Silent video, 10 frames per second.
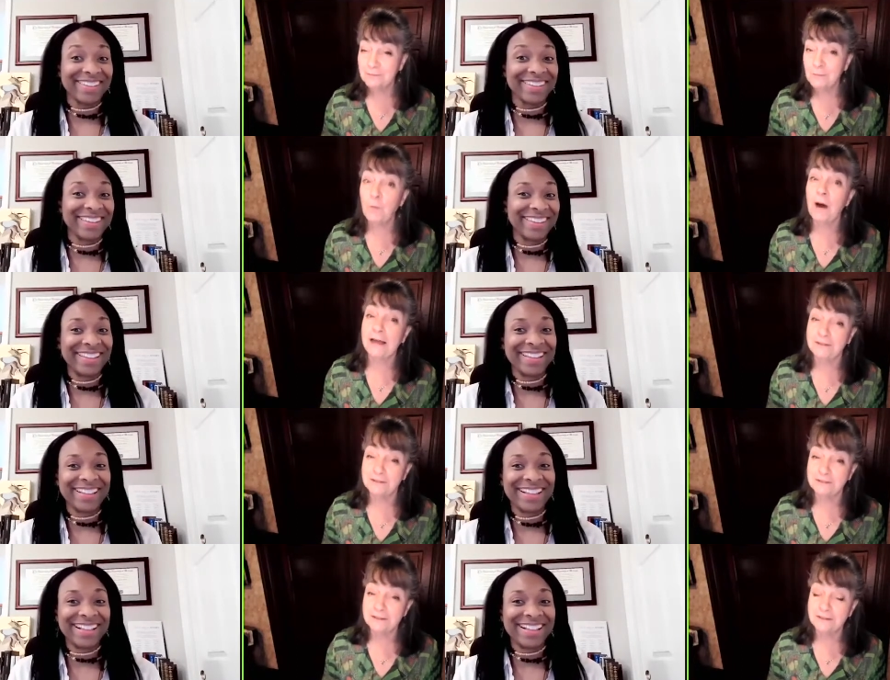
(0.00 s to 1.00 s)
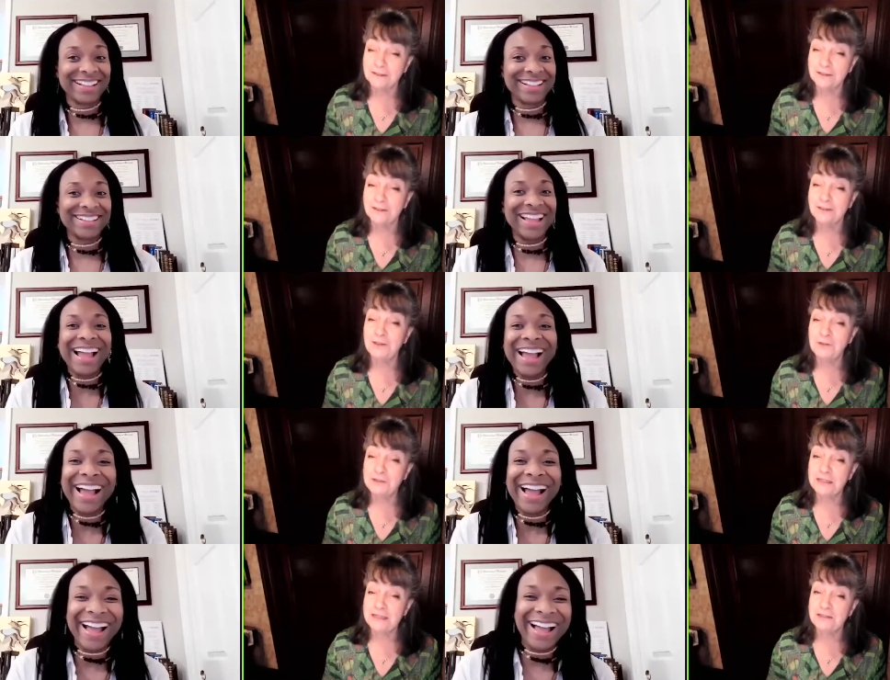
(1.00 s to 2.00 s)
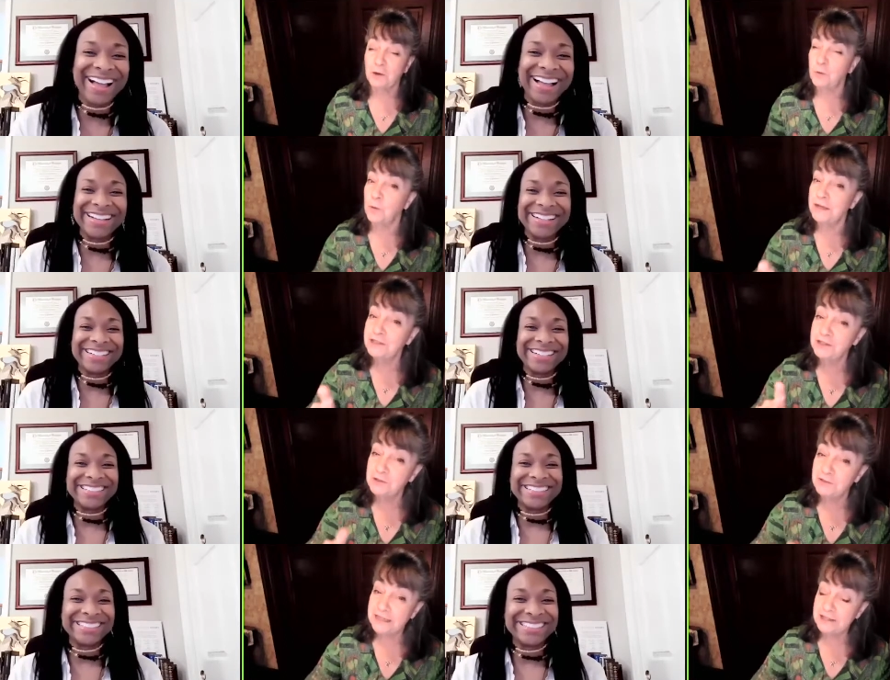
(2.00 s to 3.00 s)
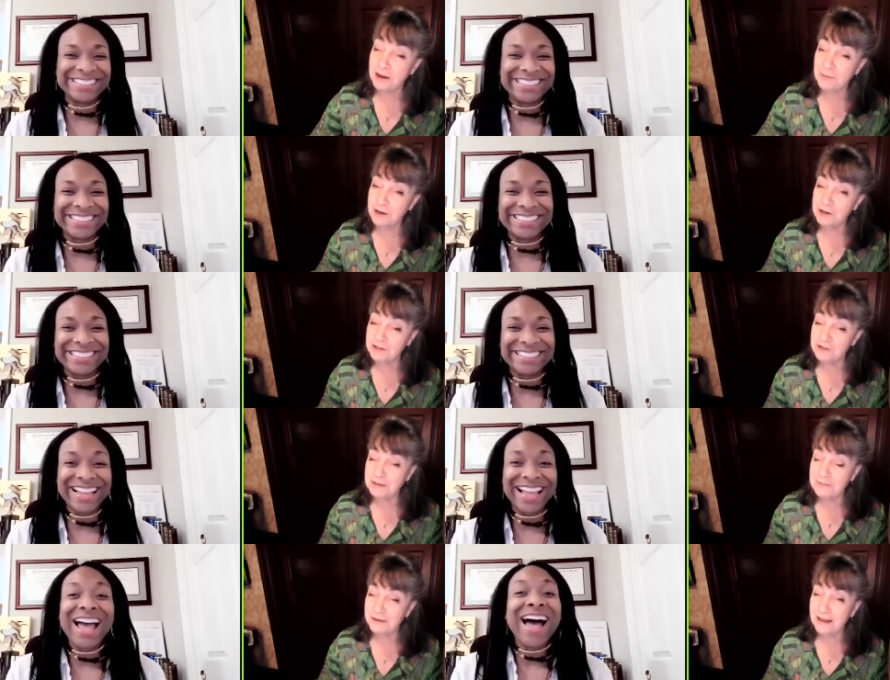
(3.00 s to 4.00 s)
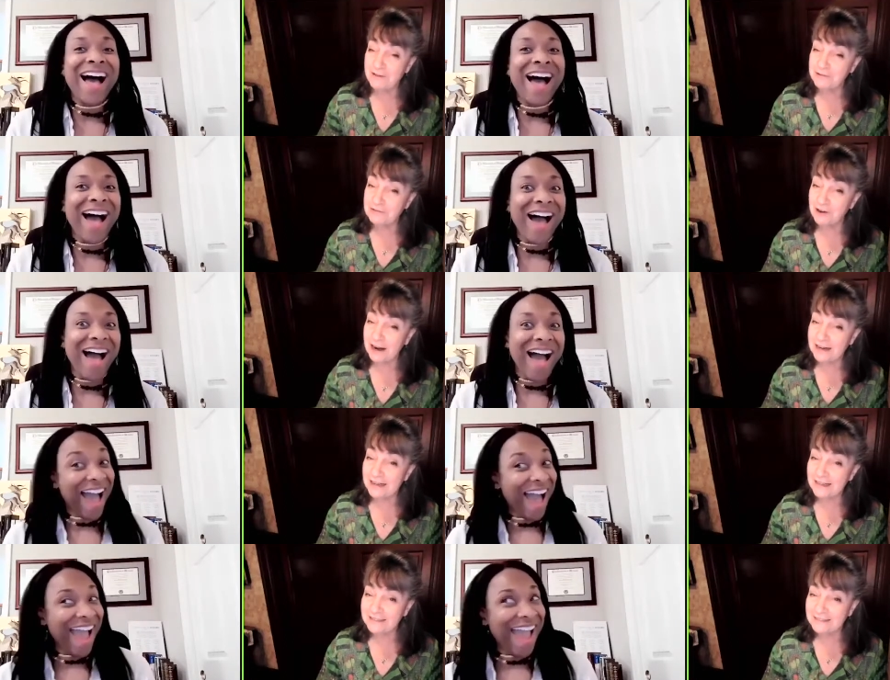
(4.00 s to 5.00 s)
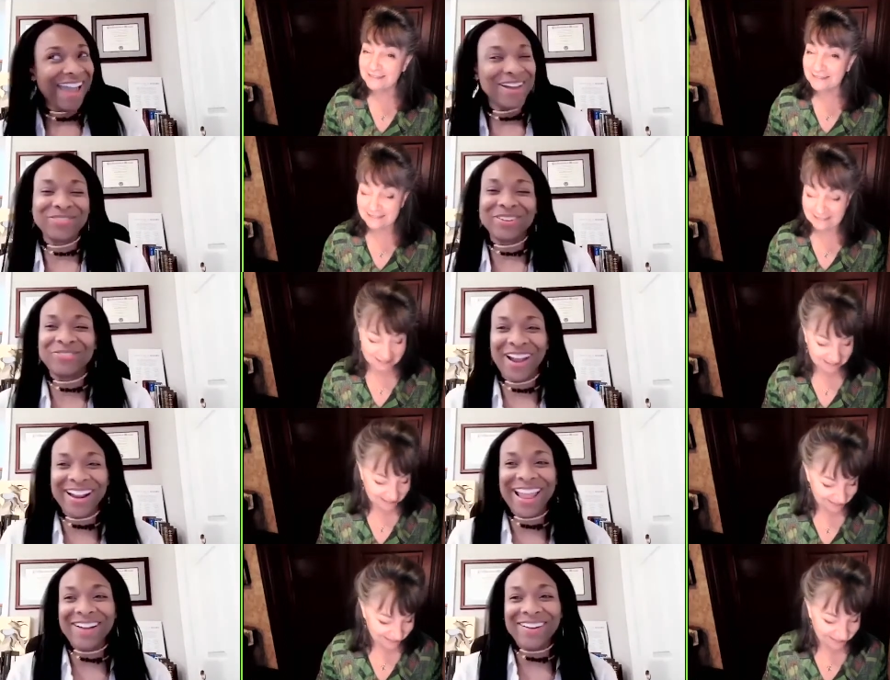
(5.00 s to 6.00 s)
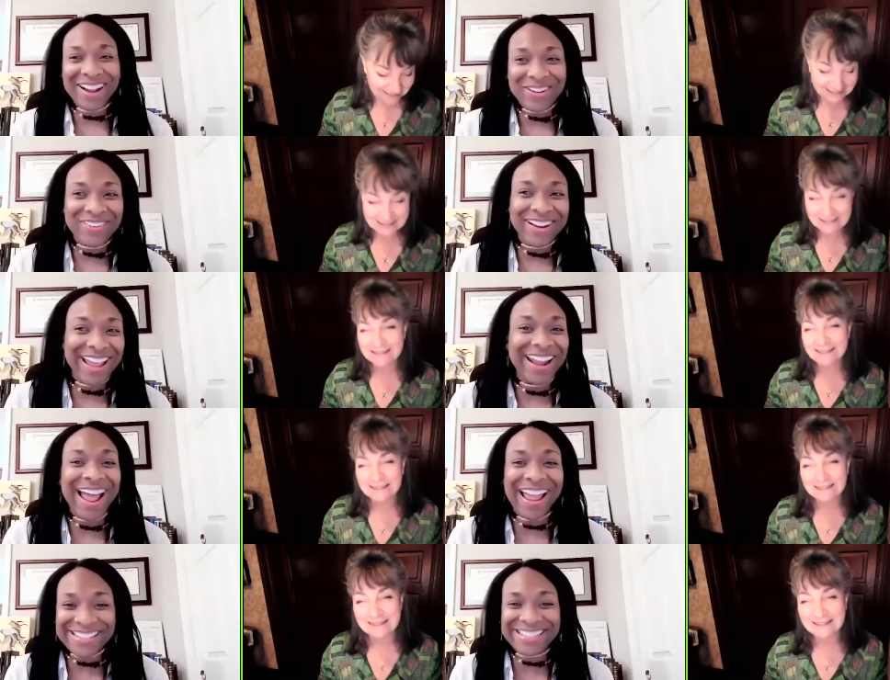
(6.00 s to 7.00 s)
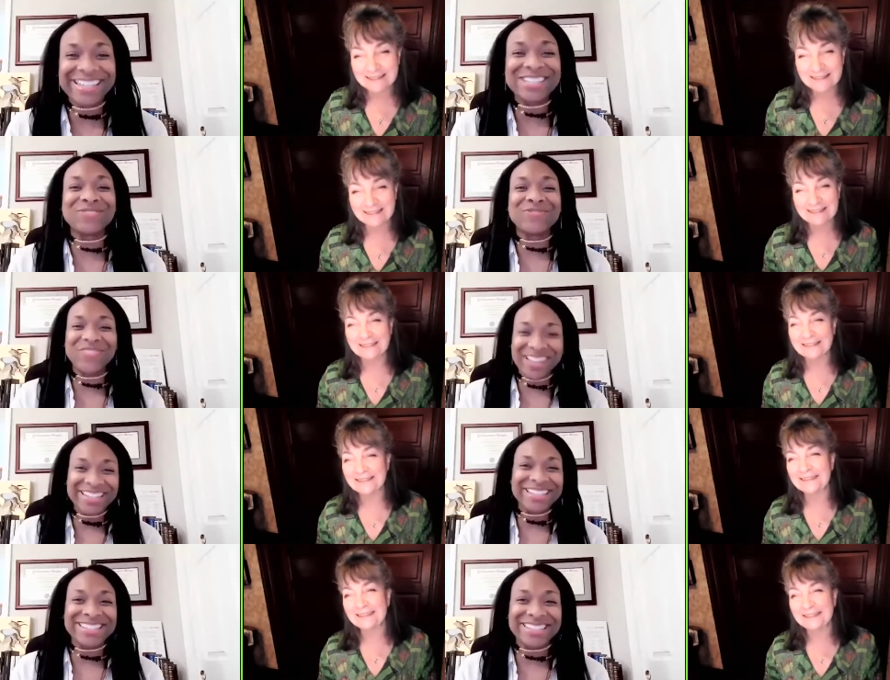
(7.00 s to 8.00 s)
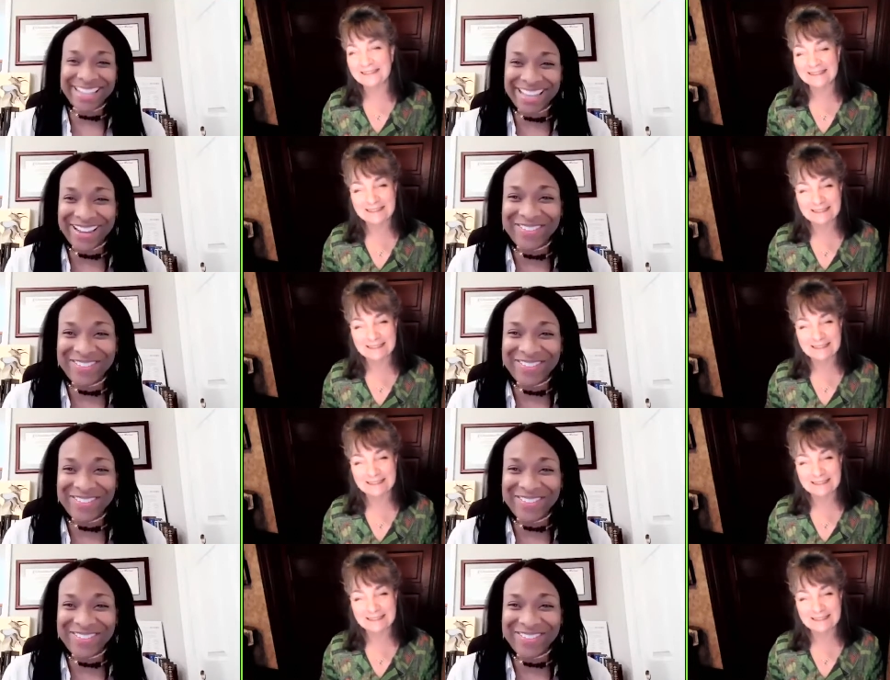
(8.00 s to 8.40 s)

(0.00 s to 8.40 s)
Speaker 1: wild. You teach, what do you teach on Marsh stream every Friday?
Speaker 2: Every Friday. How could I forget? I teach fitness sing,